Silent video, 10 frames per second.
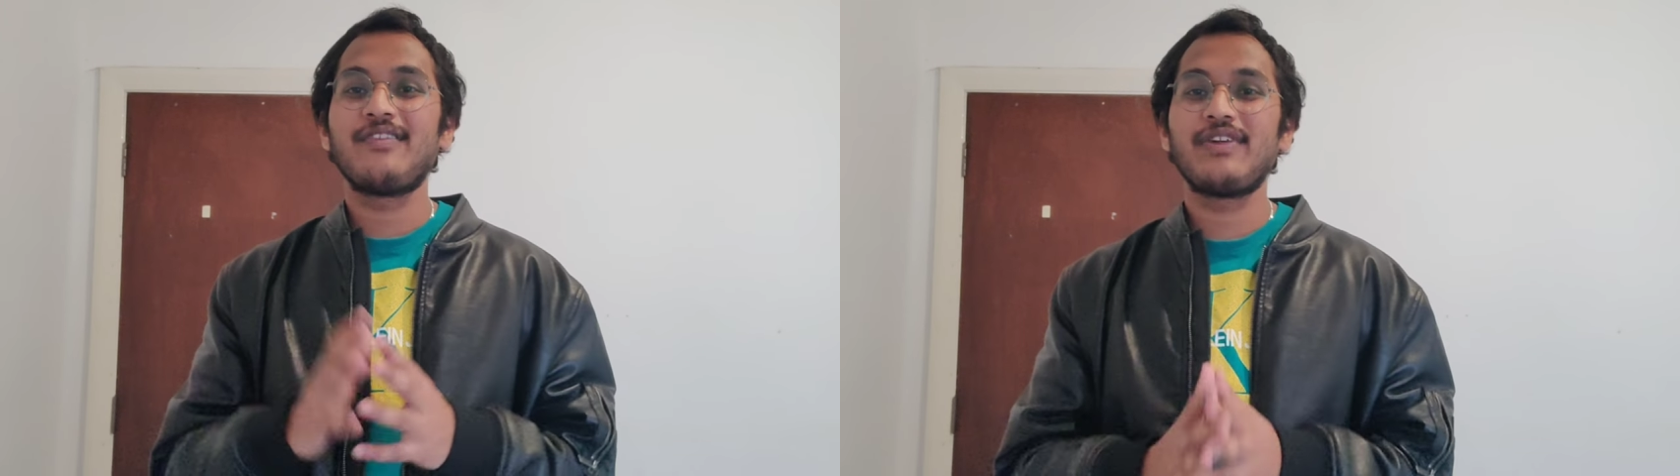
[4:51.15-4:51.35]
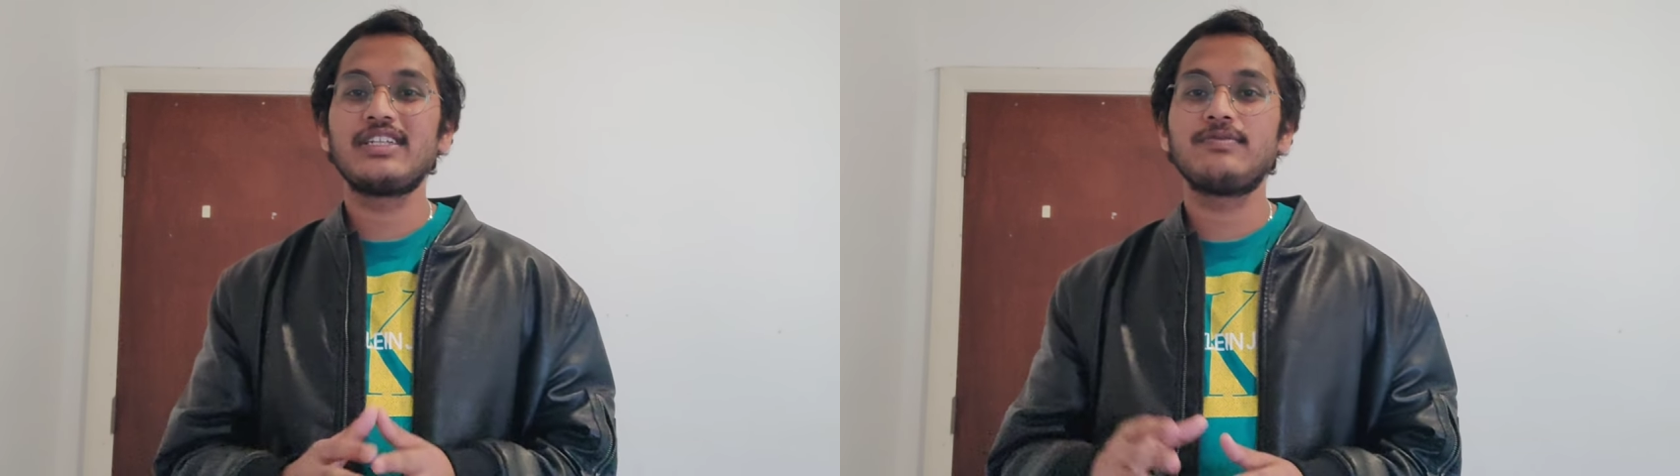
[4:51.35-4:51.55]

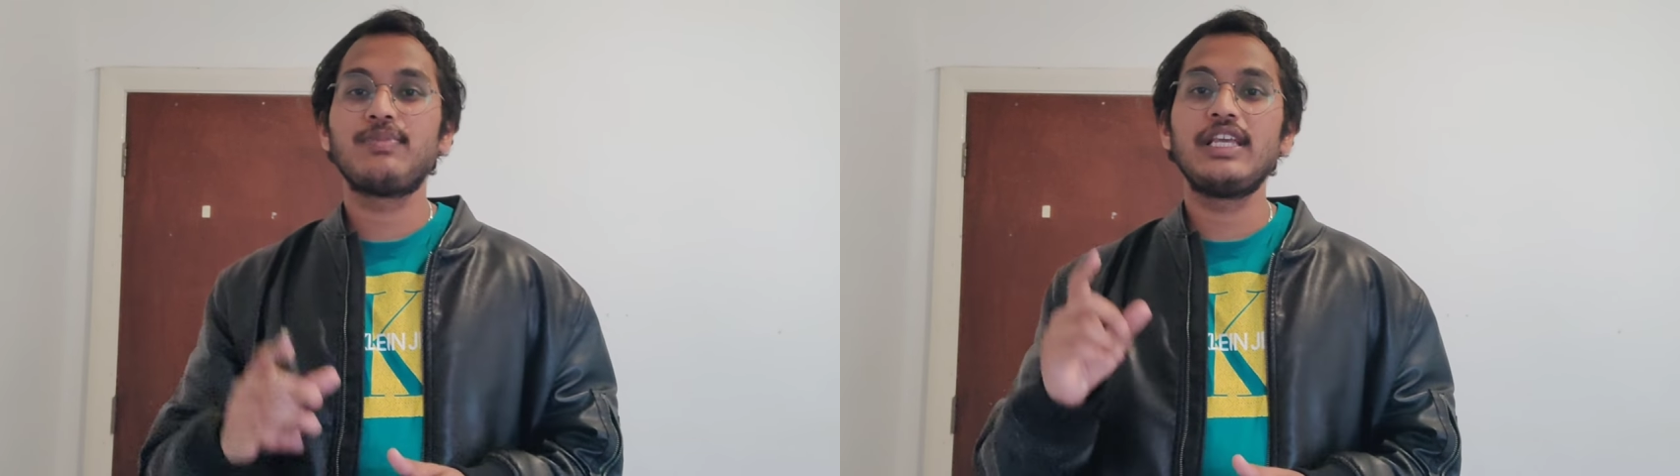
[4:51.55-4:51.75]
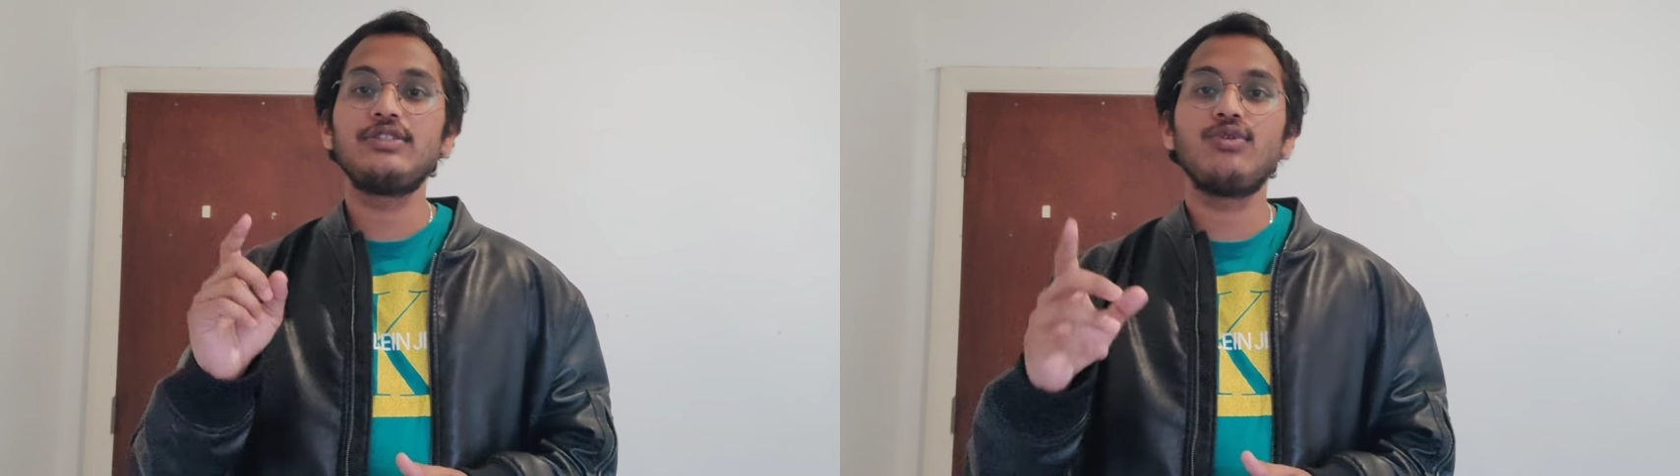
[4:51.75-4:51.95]
And friends,
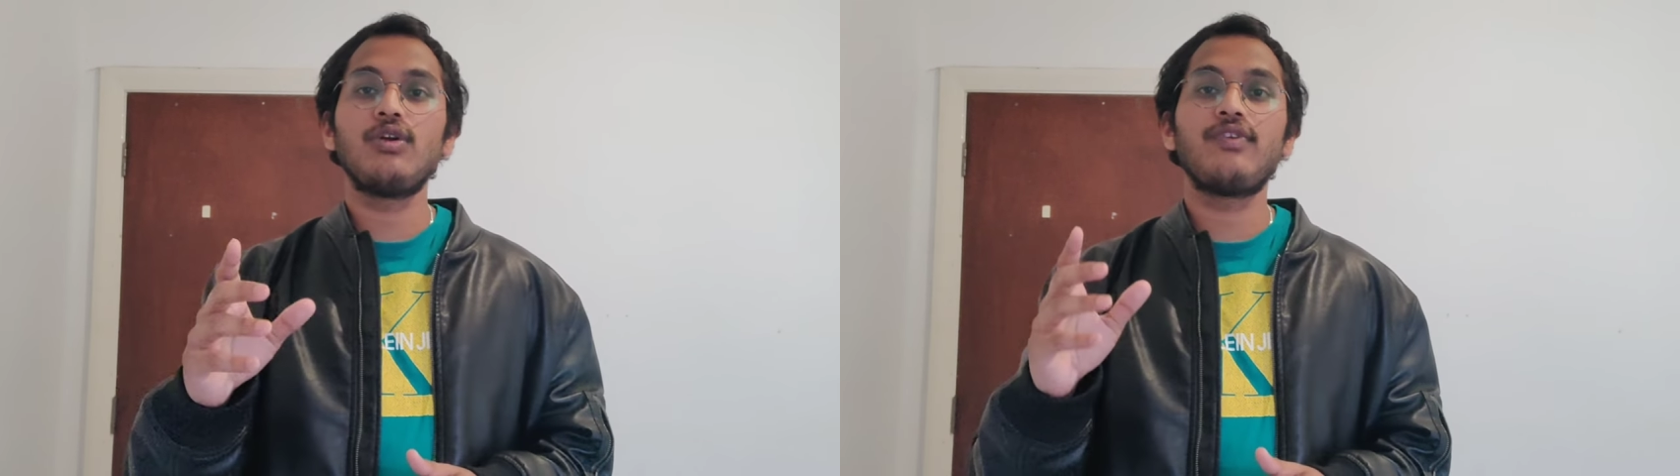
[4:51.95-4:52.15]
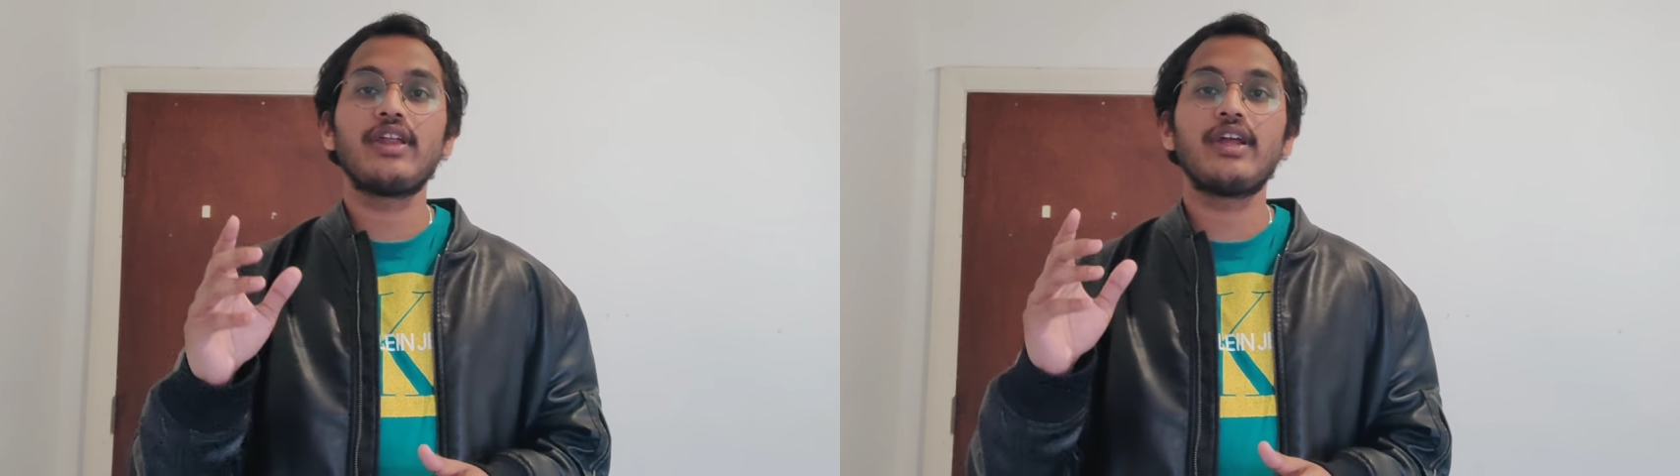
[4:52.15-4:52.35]
please
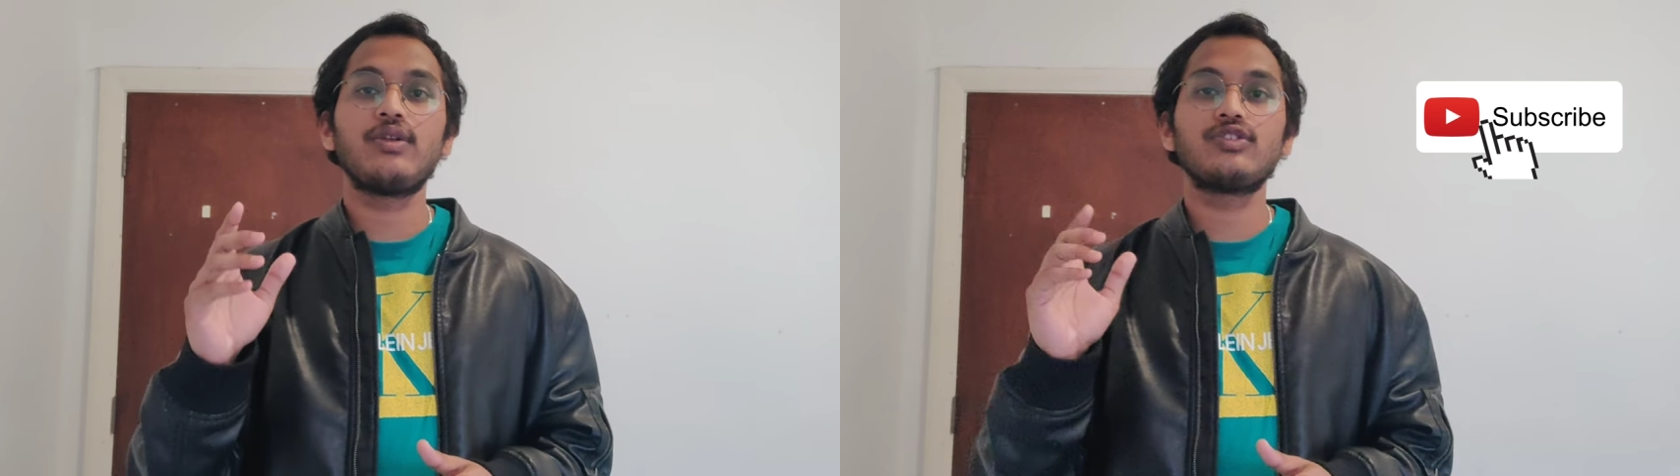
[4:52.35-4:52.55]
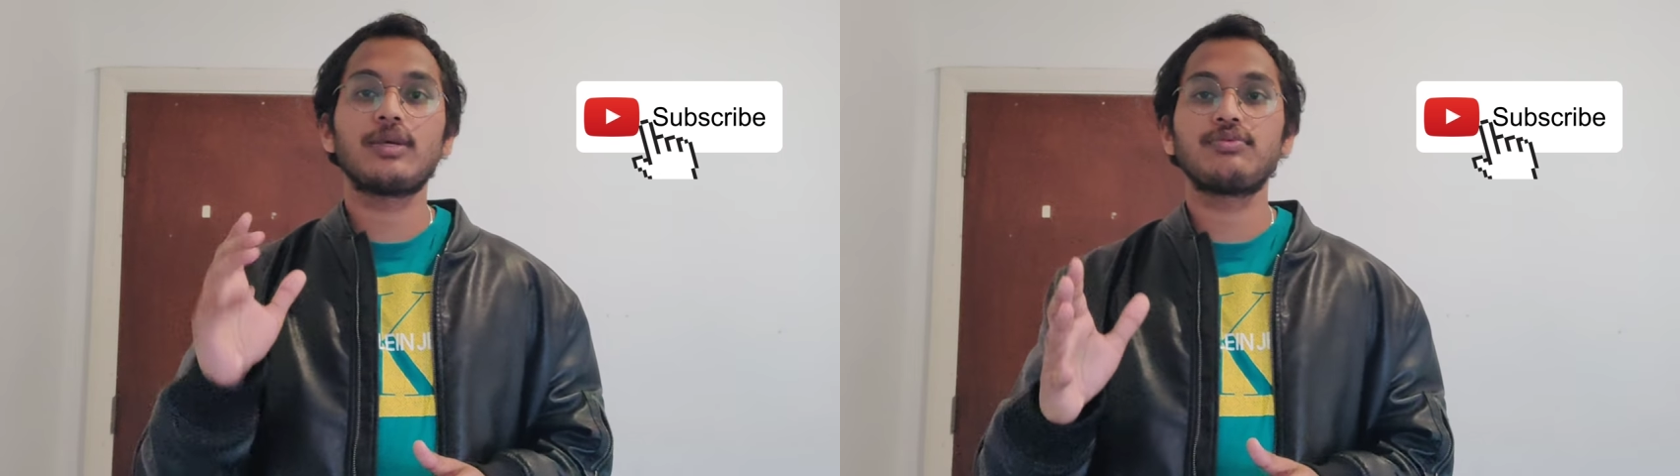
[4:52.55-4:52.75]
don't
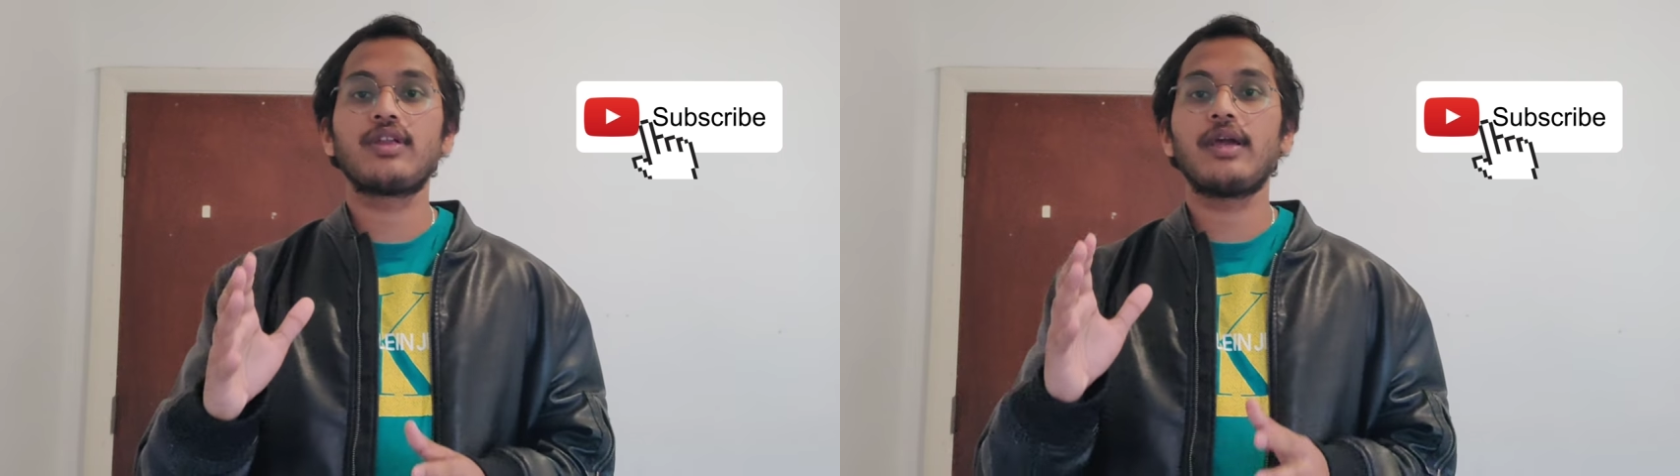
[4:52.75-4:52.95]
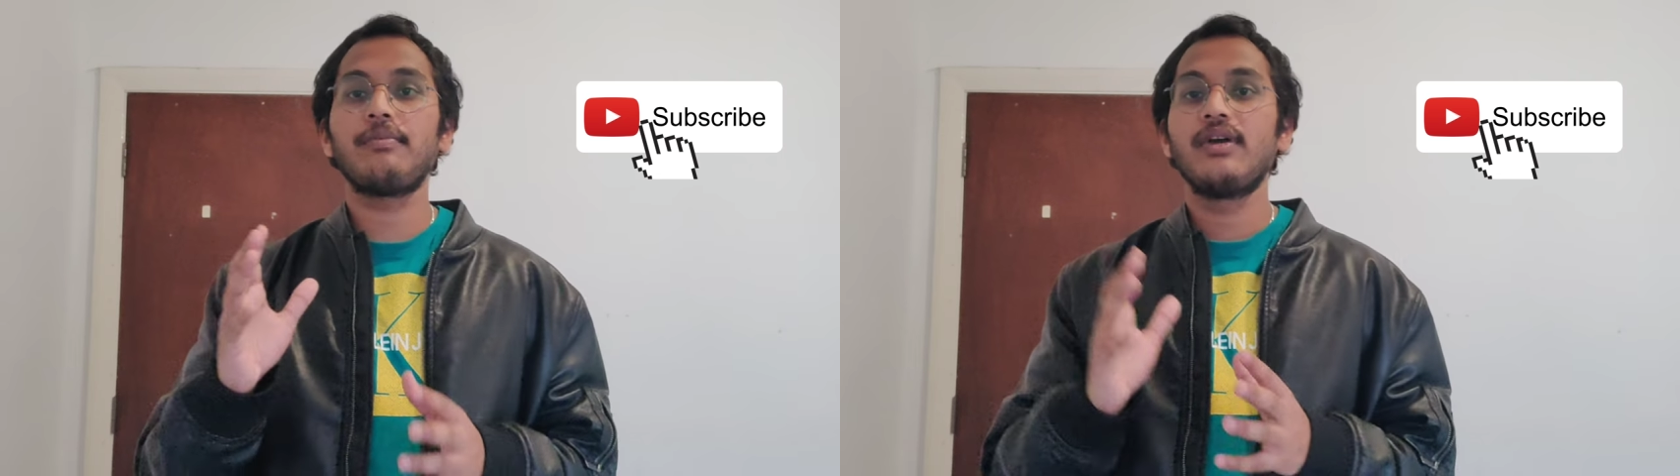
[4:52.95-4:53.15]
forget to
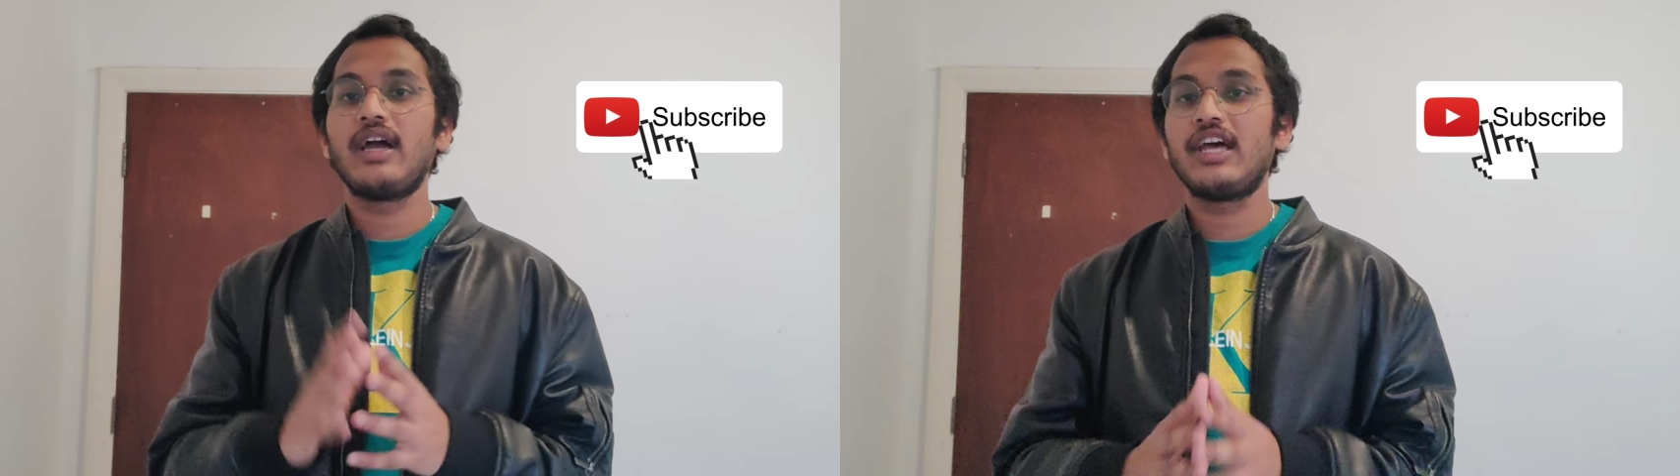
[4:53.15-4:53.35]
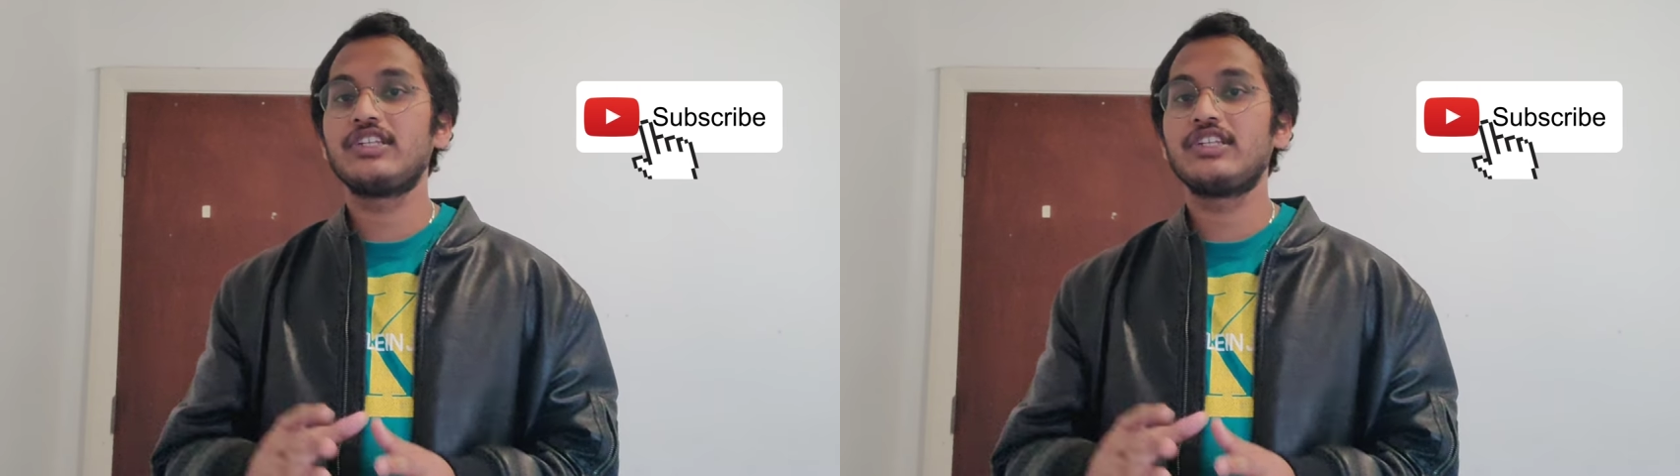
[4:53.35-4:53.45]
subscribe.